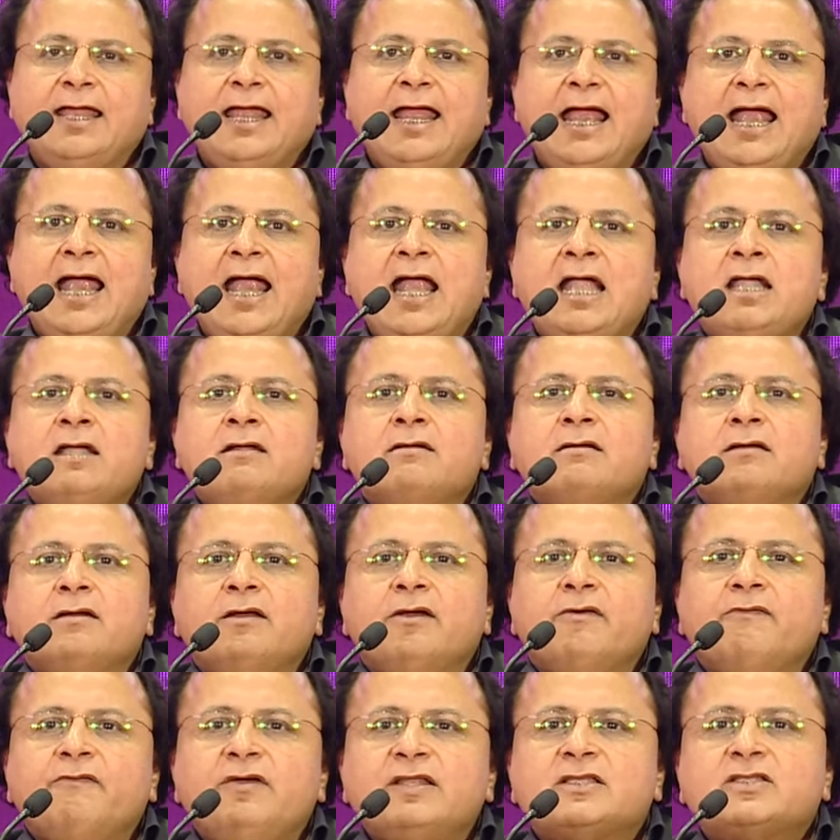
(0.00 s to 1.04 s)
And
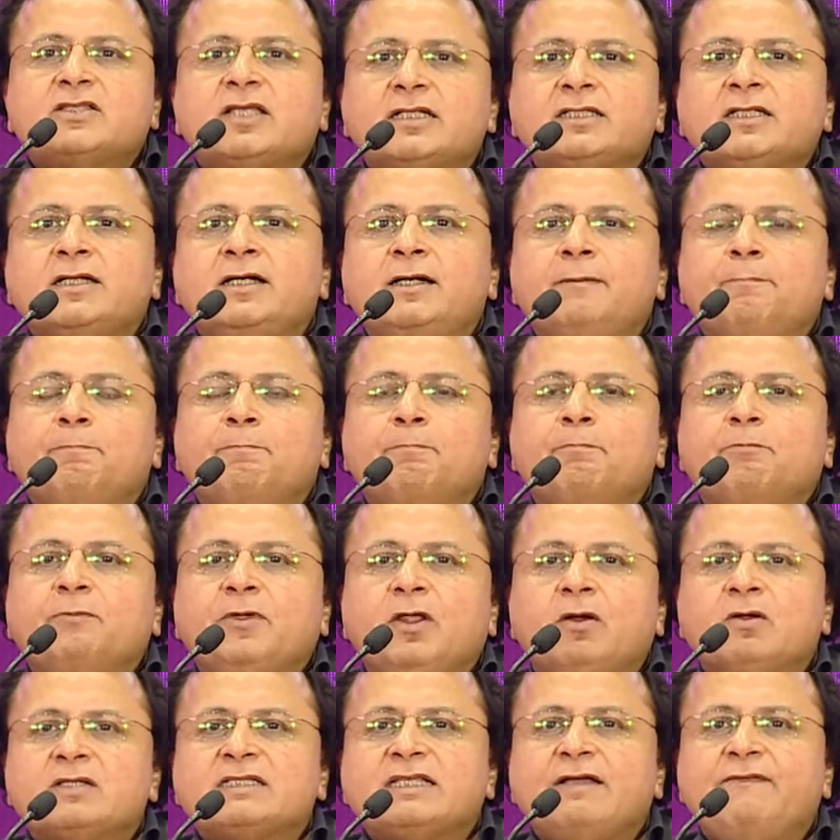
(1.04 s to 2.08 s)
with such a, you
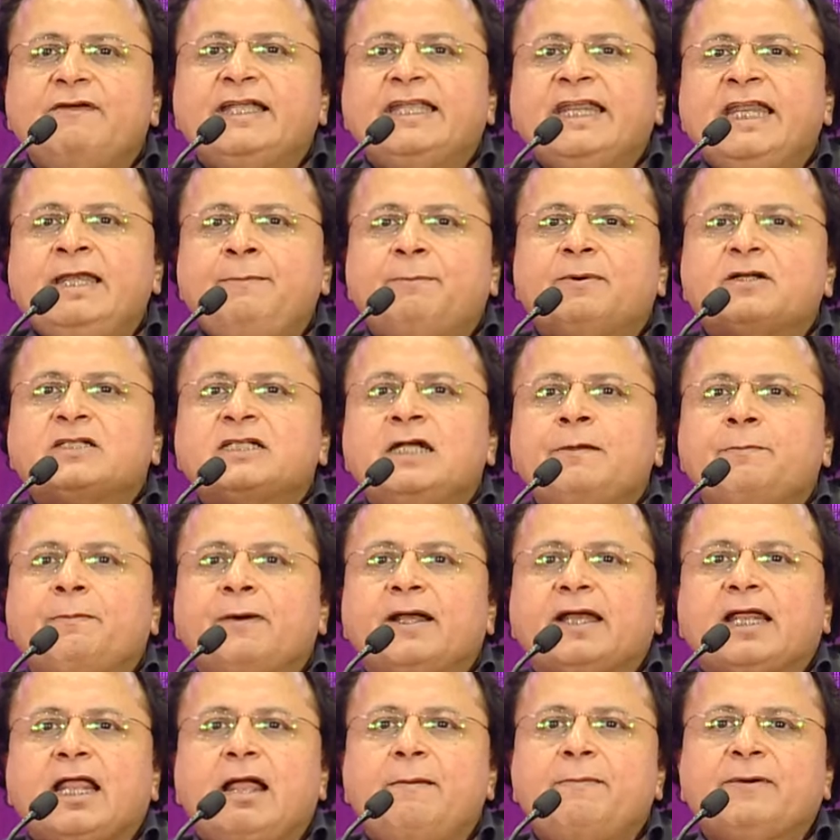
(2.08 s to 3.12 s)
know, 17% per
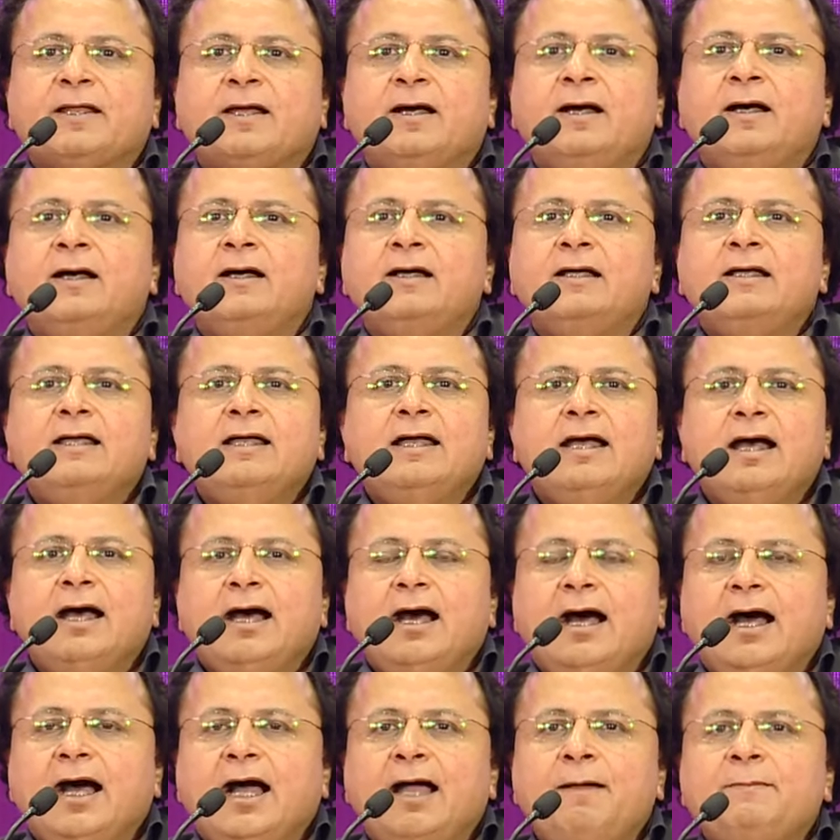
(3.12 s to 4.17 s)
capita,
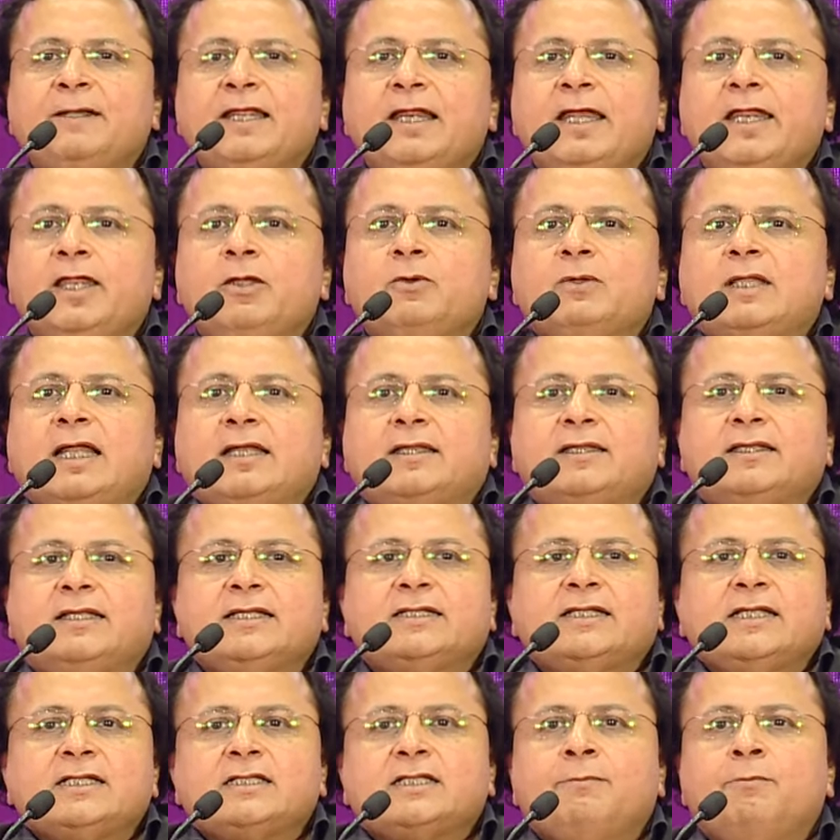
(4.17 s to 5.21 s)
I'm telling you that
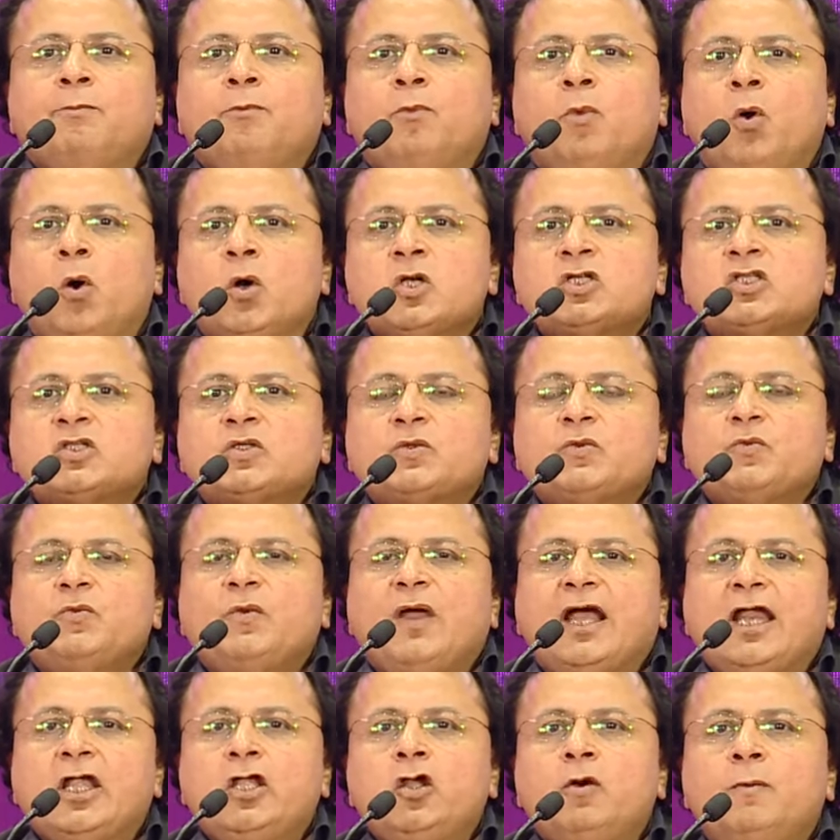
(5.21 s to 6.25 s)
this is the most
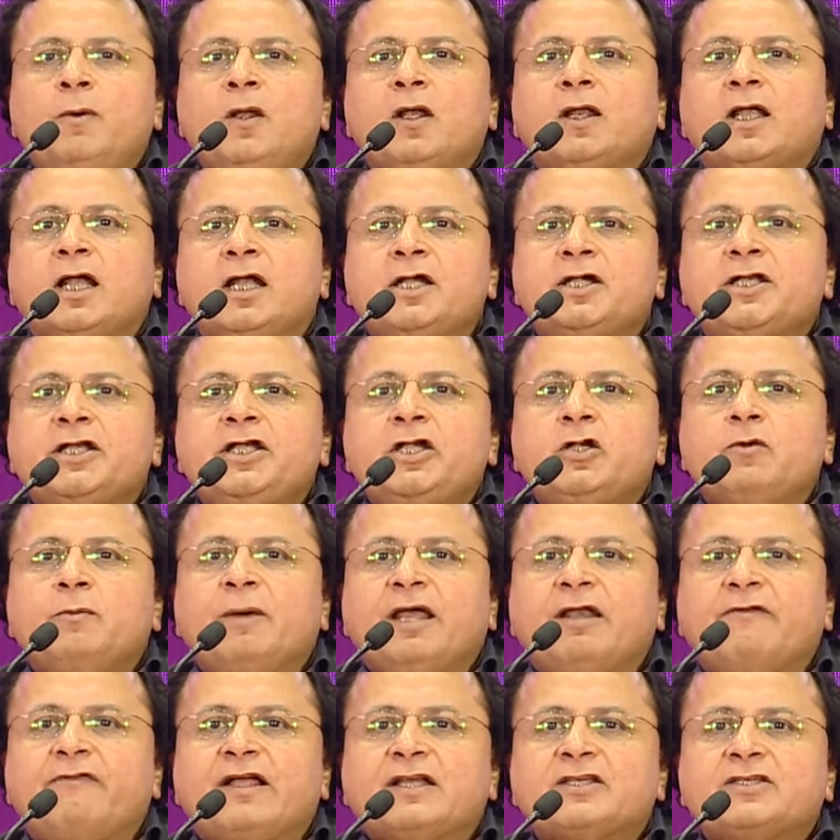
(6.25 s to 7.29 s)
valuable country to
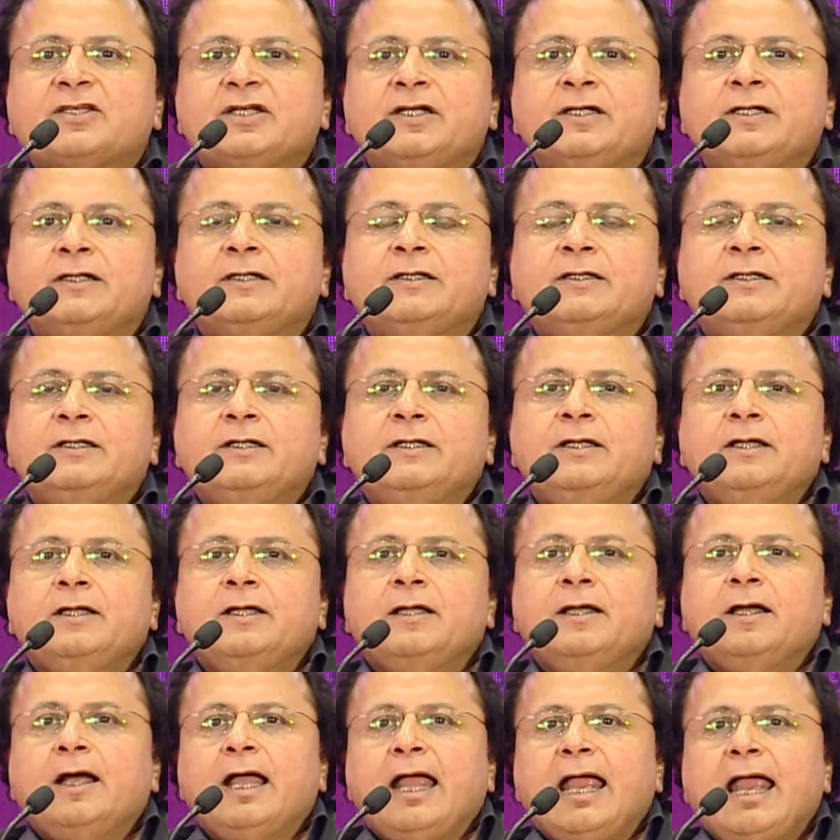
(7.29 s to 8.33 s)
manufacture,
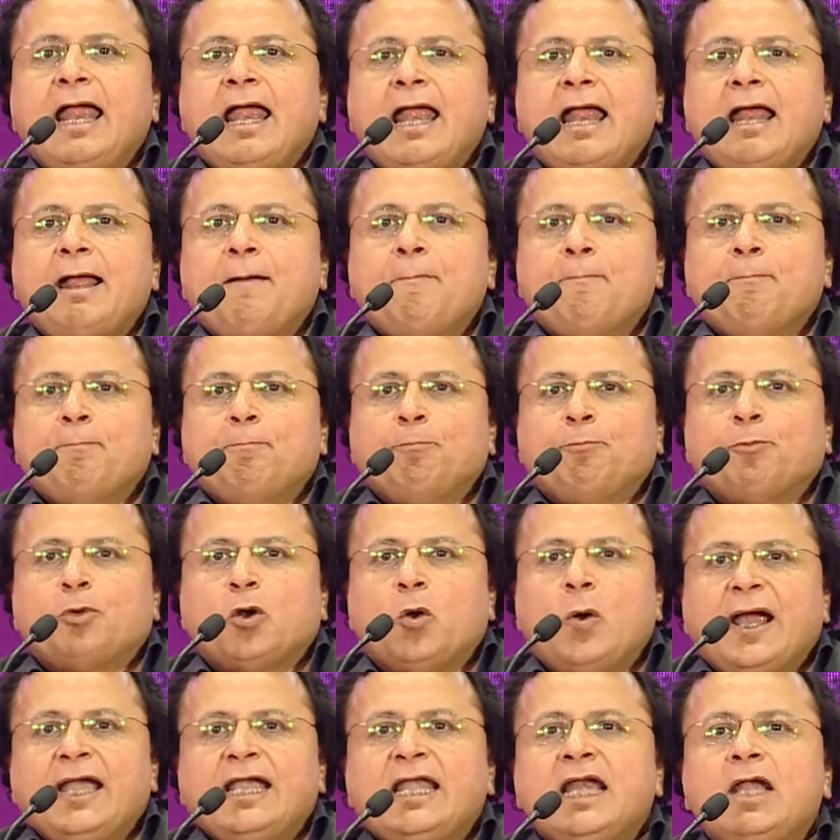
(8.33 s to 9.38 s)

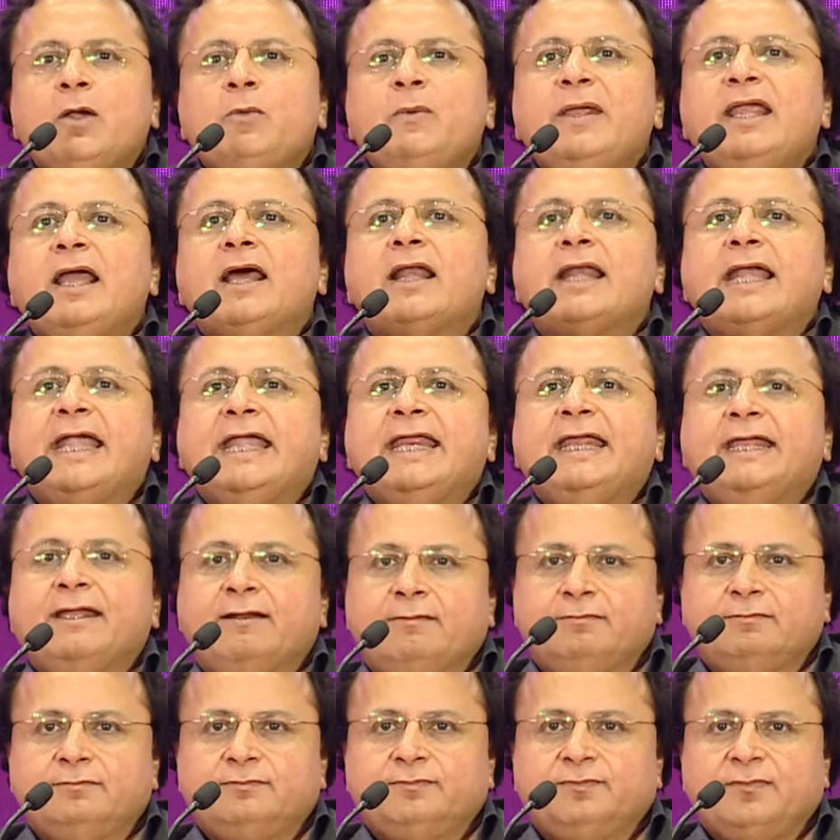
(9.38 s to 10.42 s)
provided we are ready.
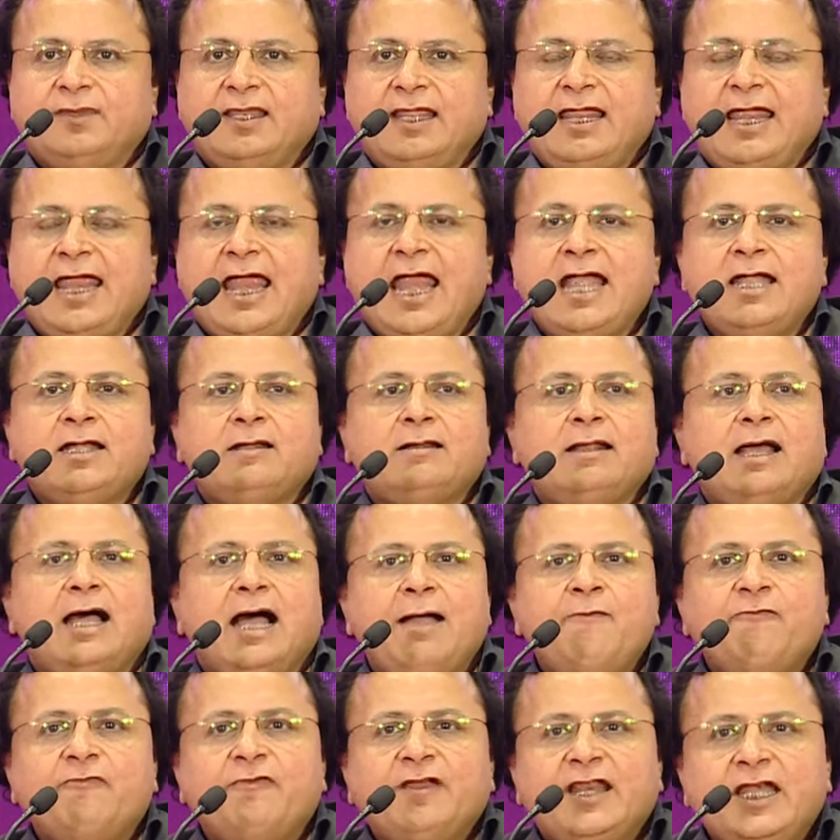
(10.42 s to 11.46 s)
And
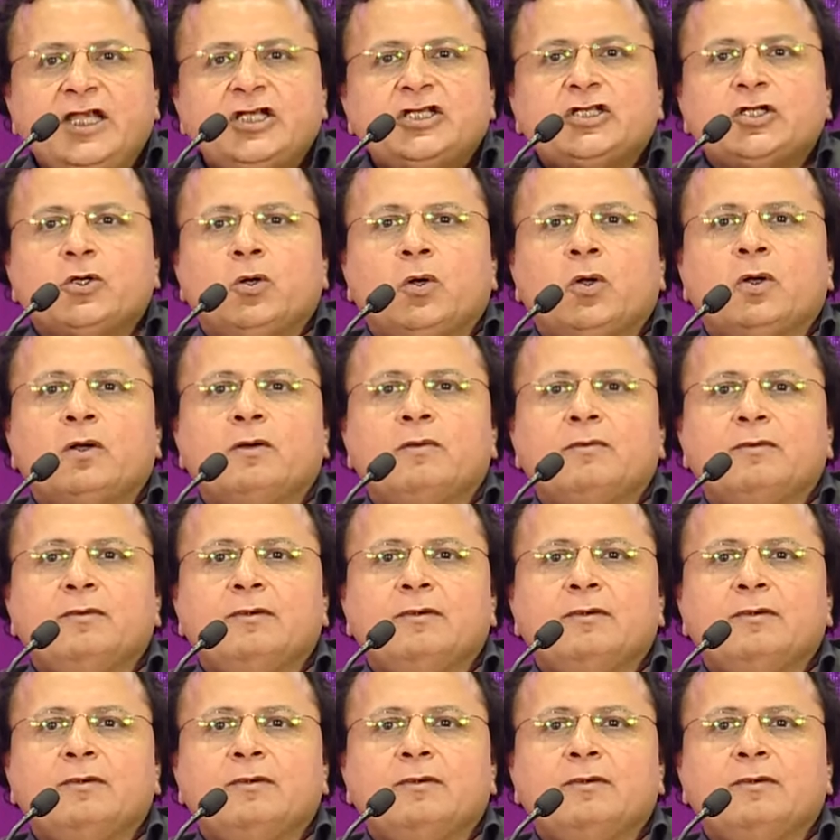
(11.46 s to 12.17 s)
I'm very sure